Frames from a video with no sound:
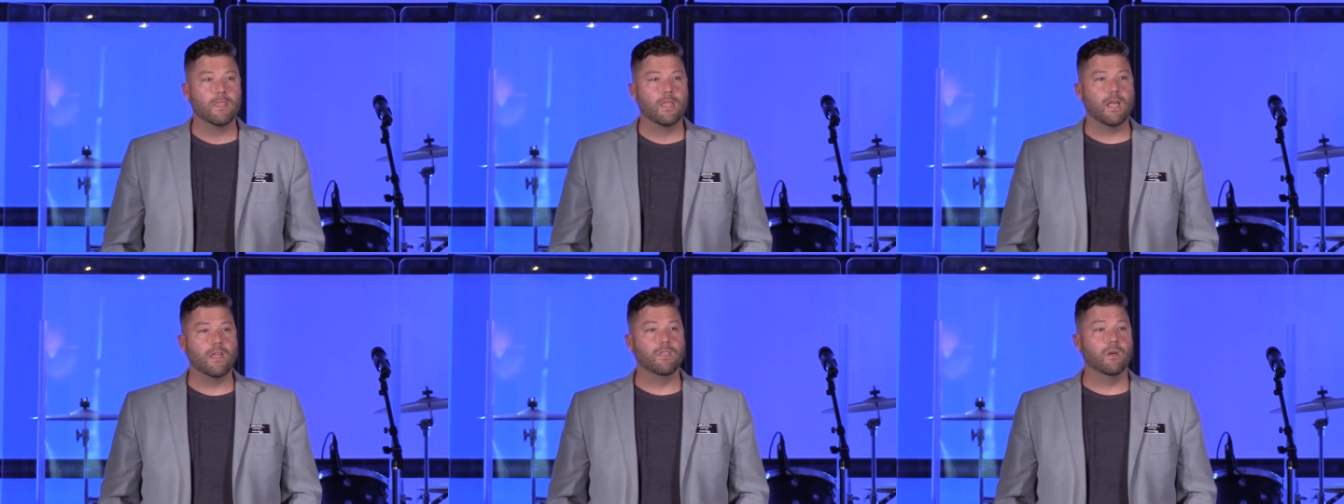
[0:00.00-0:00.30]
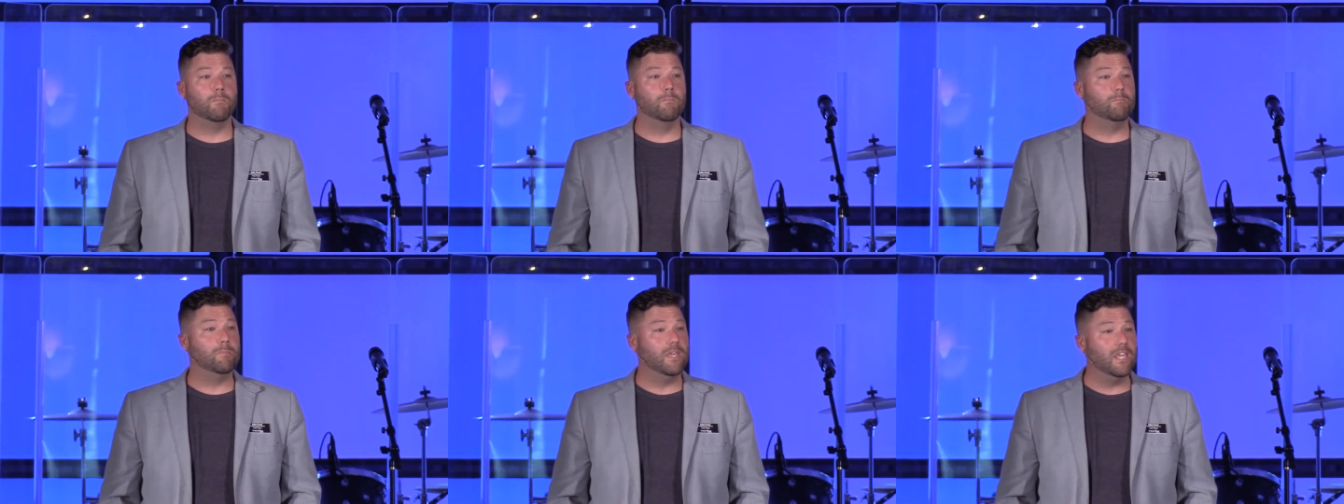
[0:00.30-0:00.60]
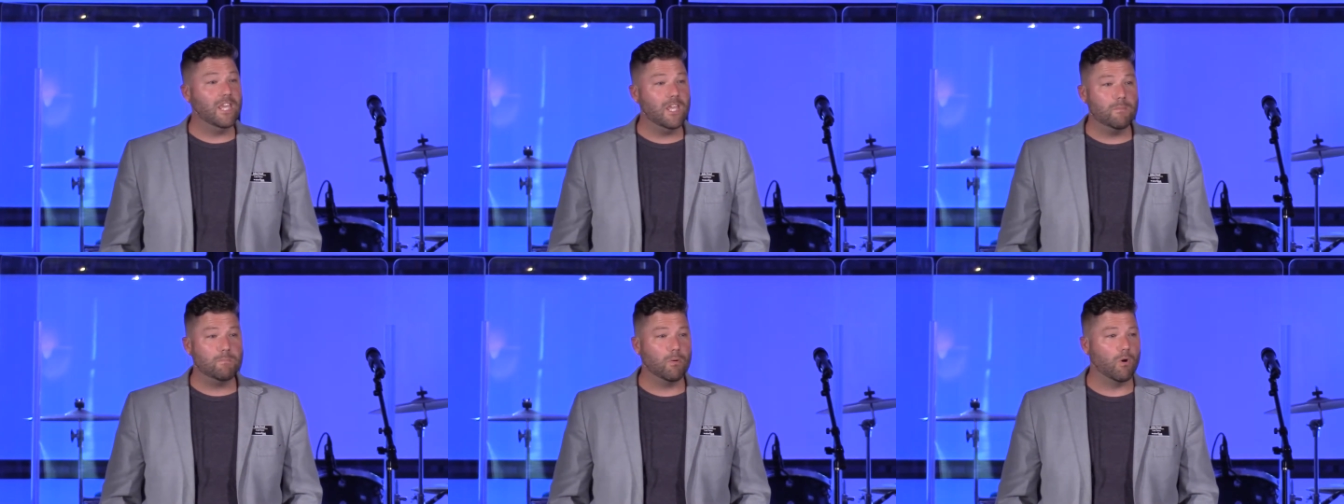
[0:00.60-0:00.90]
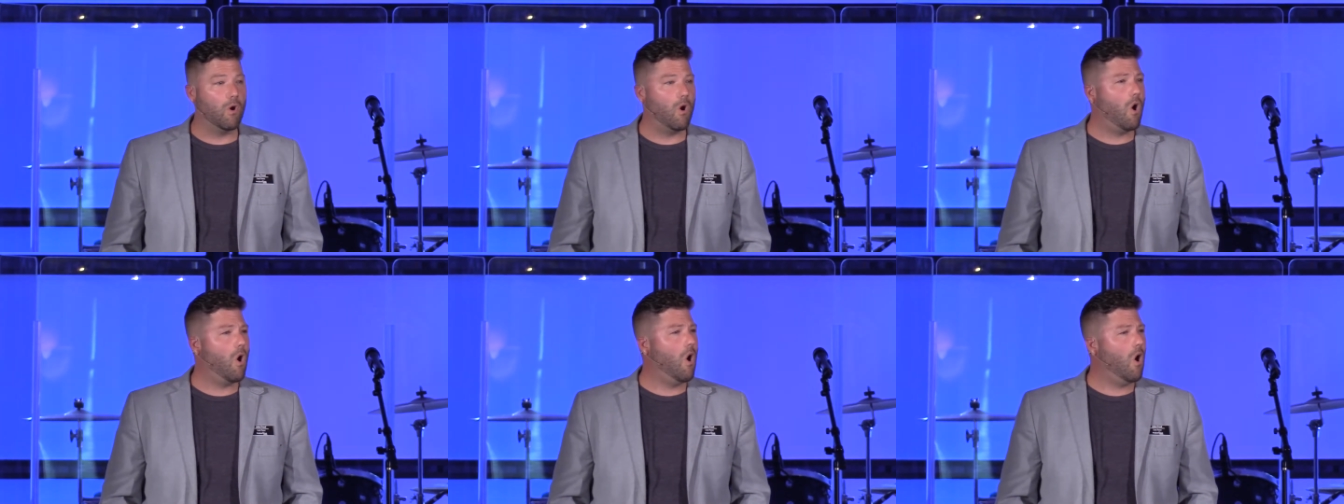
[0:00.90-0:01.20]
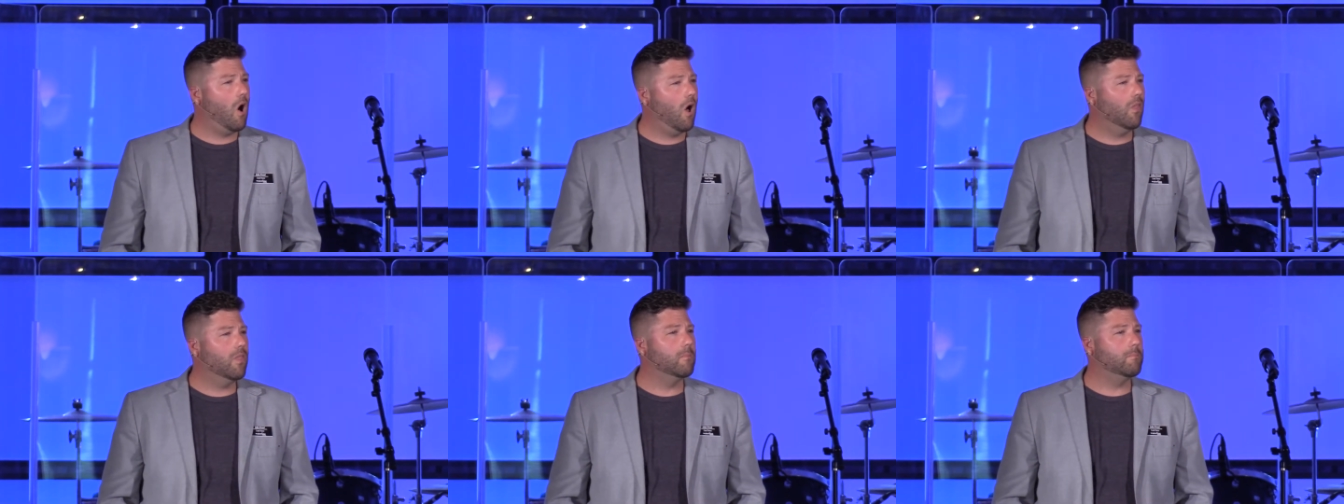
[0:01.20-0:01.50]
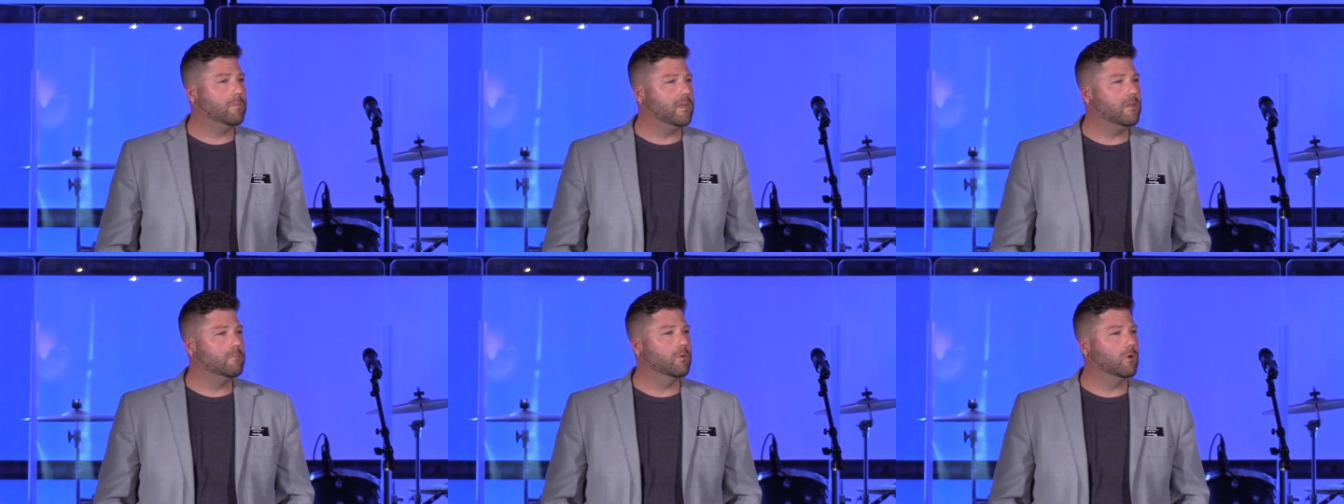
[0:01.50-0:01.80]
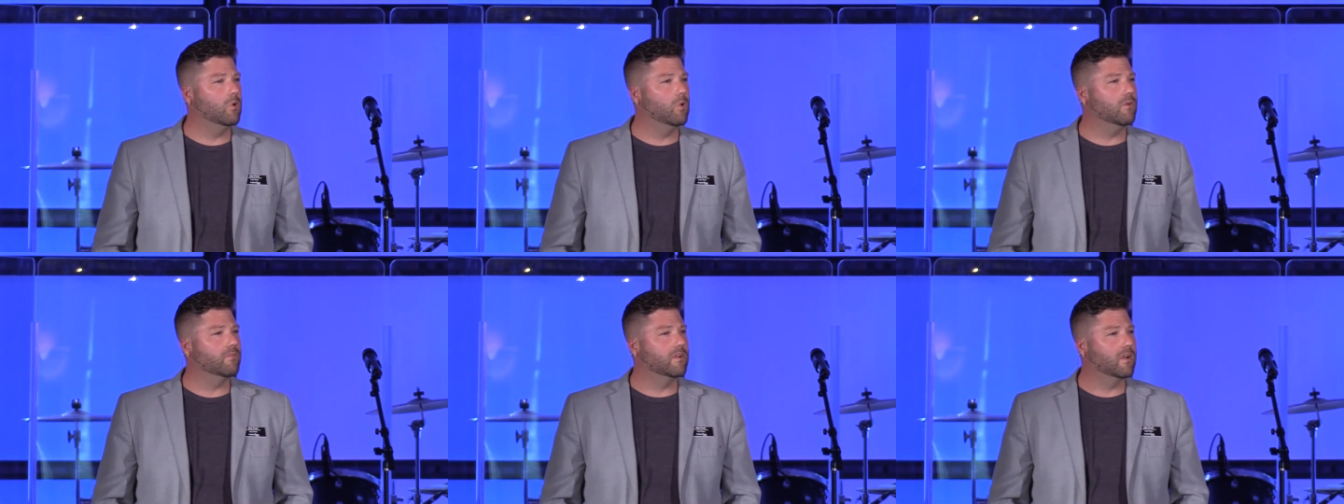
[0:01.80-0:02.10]
and the people, all the
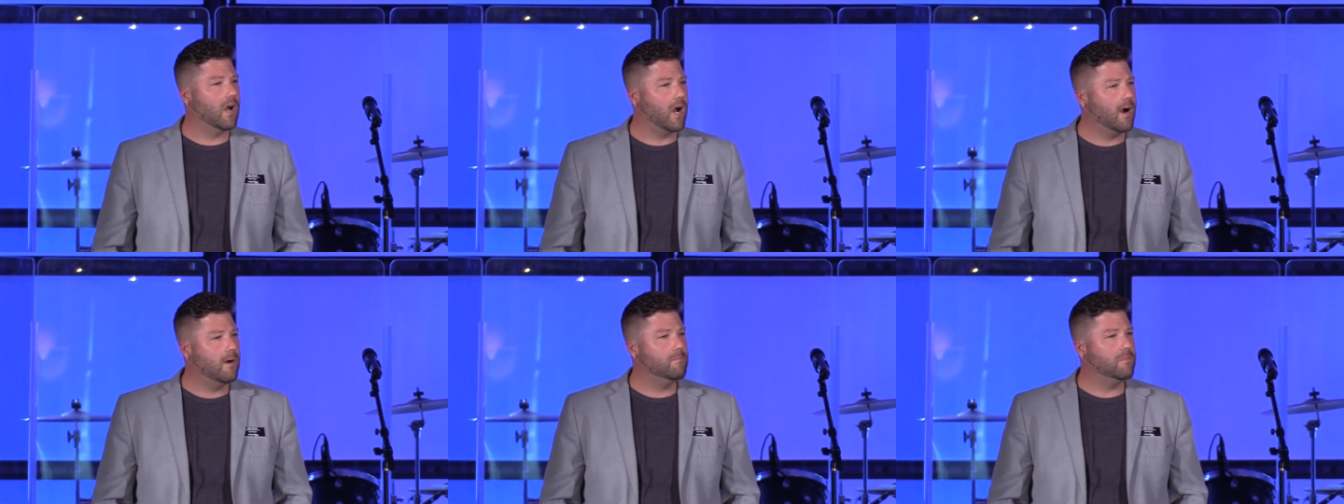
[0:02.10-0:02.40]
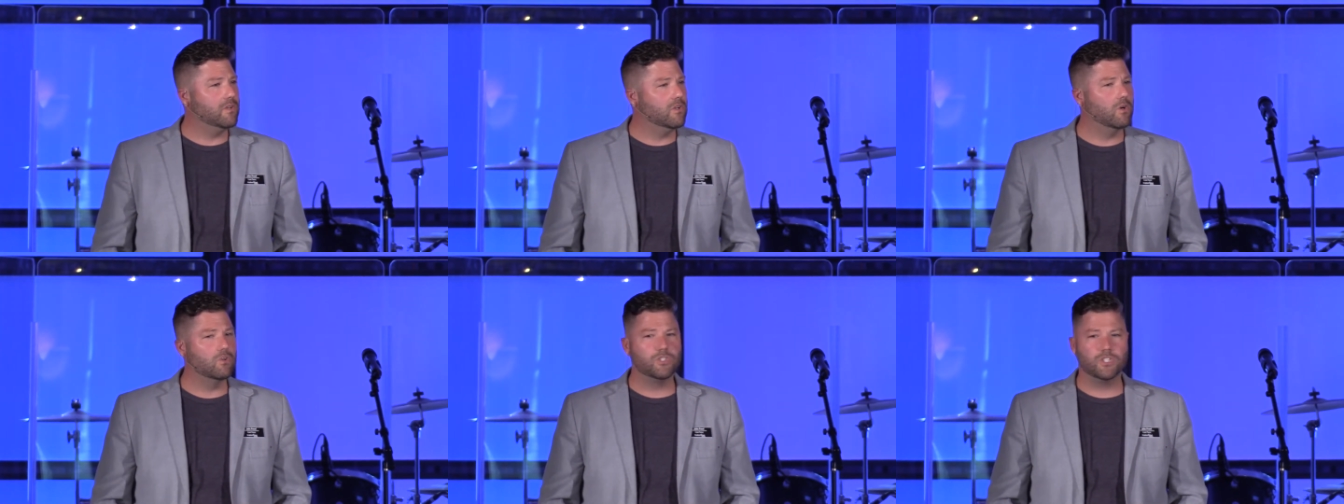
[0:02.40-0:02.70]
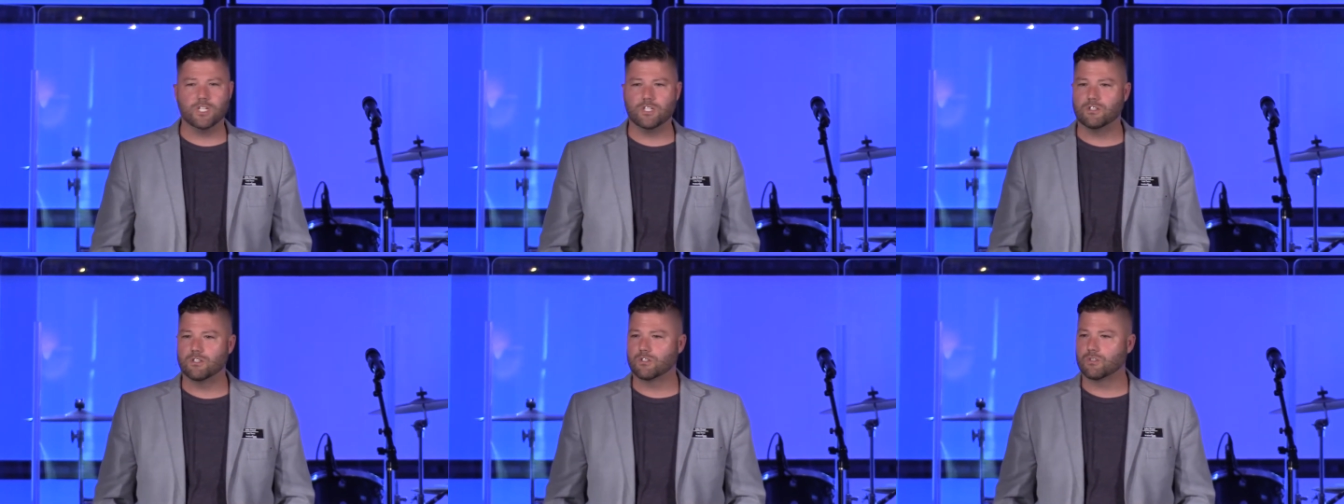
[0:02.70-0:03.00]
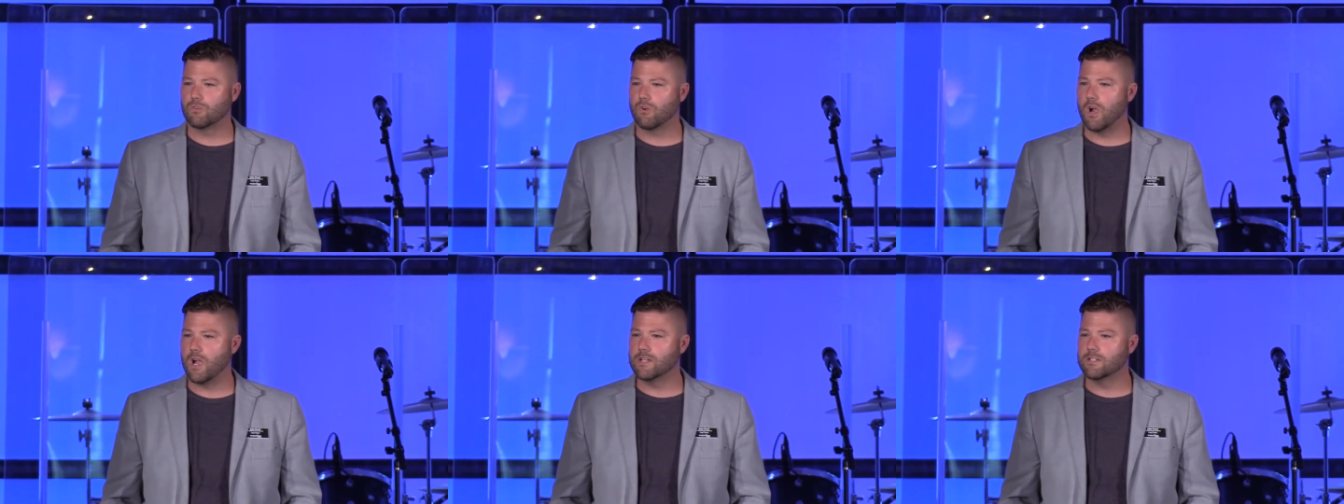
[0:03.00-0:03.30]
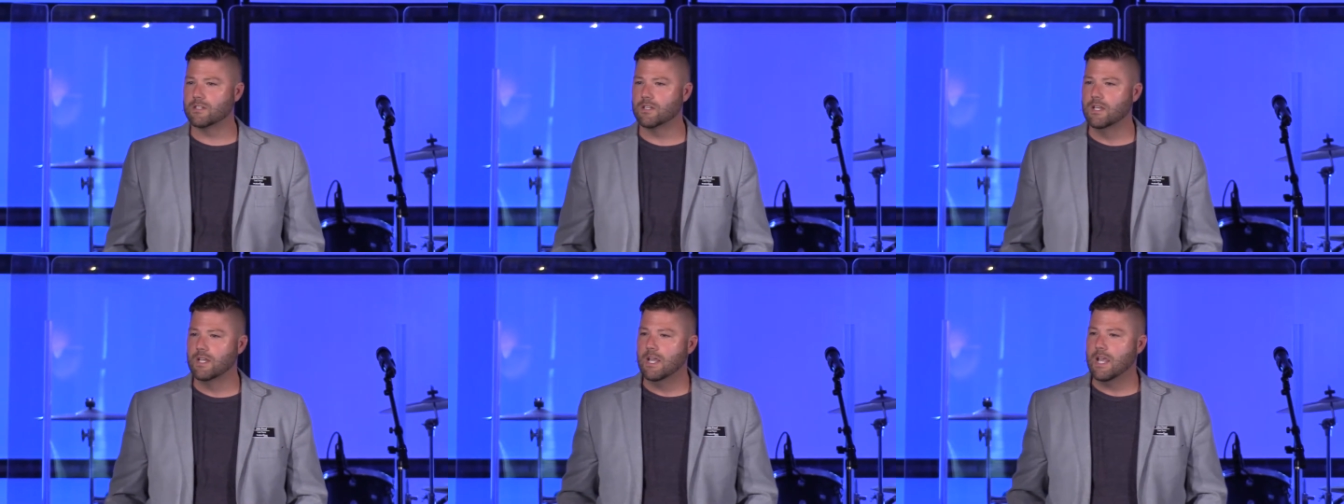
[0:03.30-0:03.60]
people who have come to know Jesus Christ,